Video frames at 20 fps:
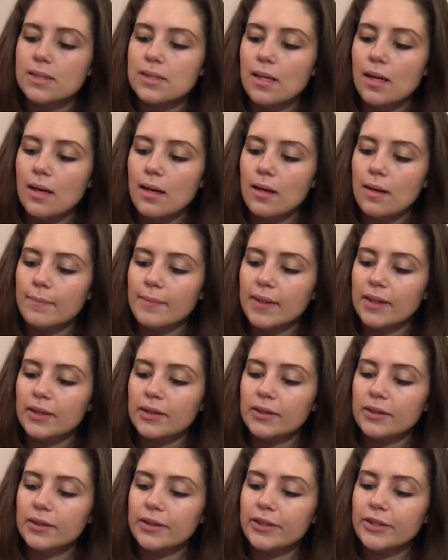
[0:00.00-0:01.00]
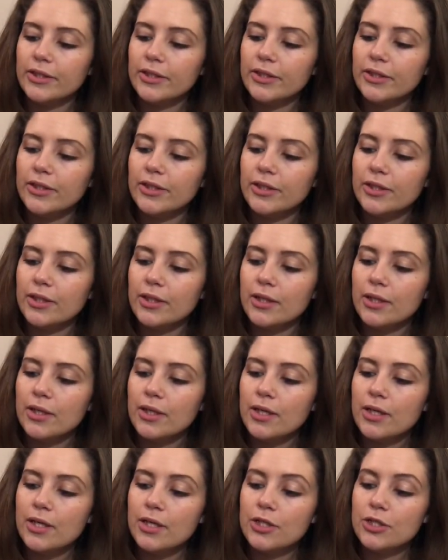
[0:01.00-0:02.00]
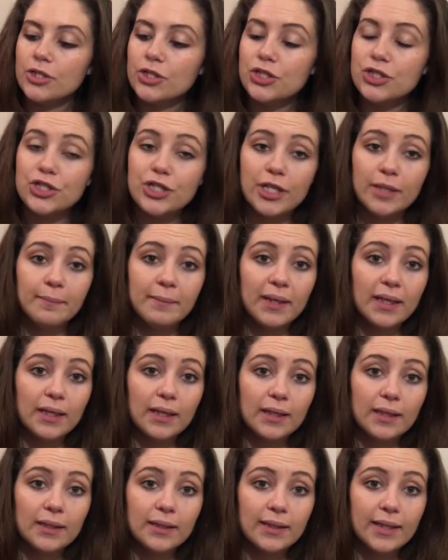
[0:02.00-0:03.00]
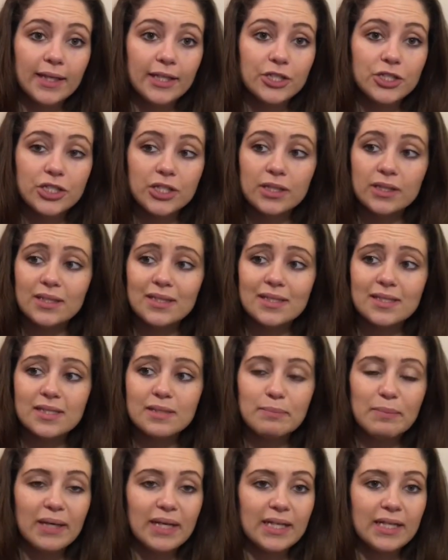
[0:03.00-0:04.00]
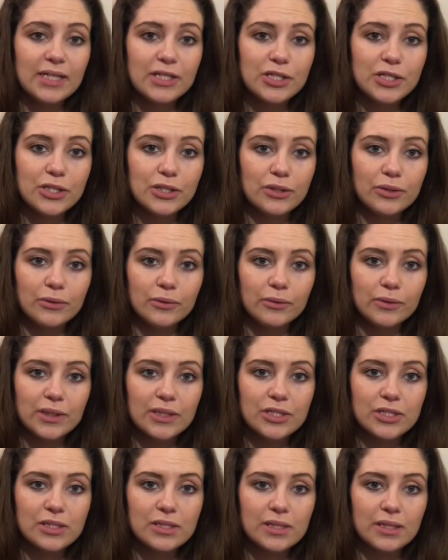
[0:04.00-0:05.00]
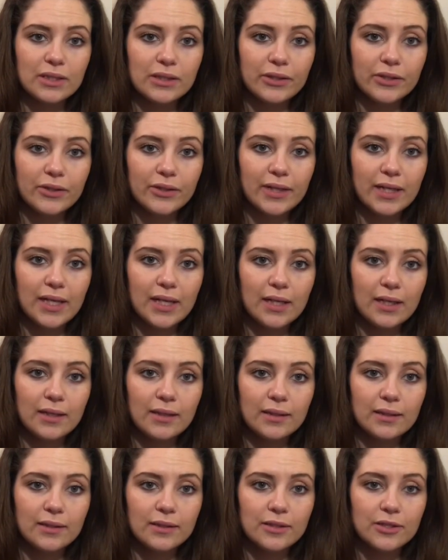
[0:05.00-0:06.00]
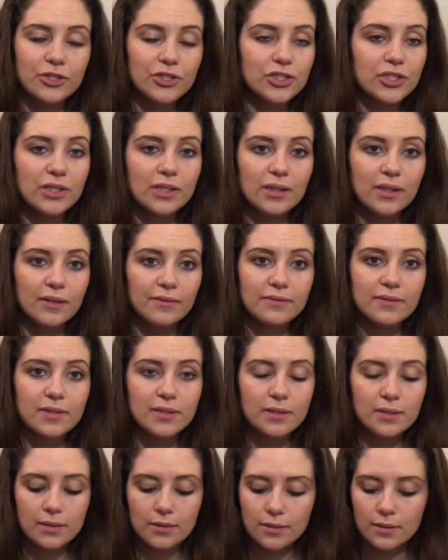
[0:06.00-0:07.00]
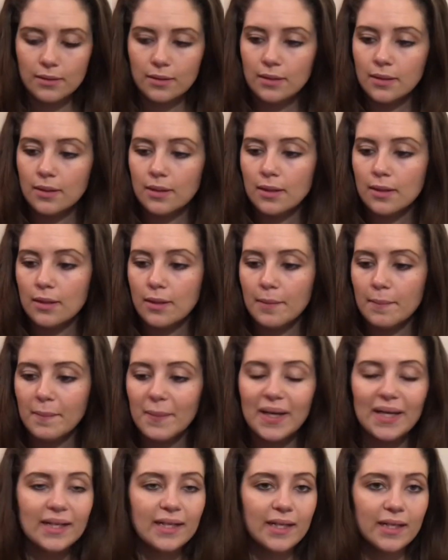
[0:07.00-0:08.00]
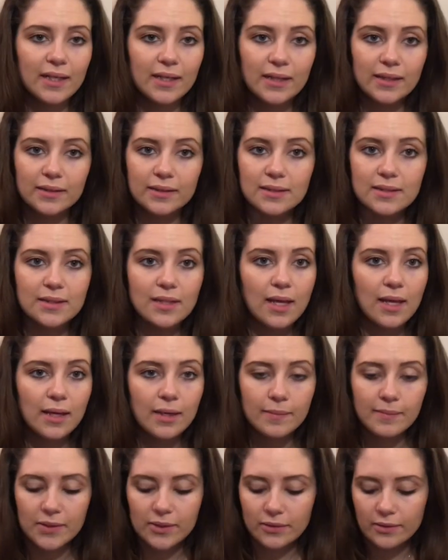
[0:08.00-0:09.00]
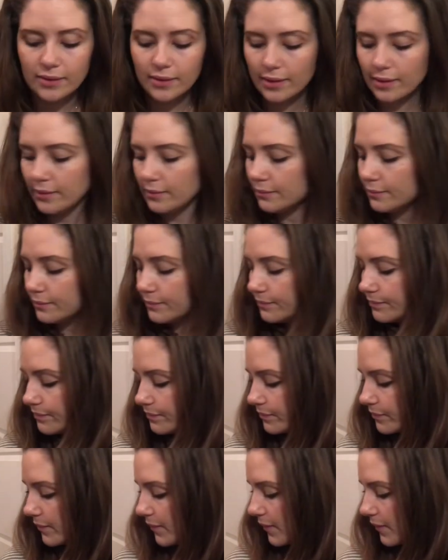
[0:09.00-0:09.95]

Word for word: Some glitter gem collection. This is putty too. It's just glittery. She loves putty and slime and all that.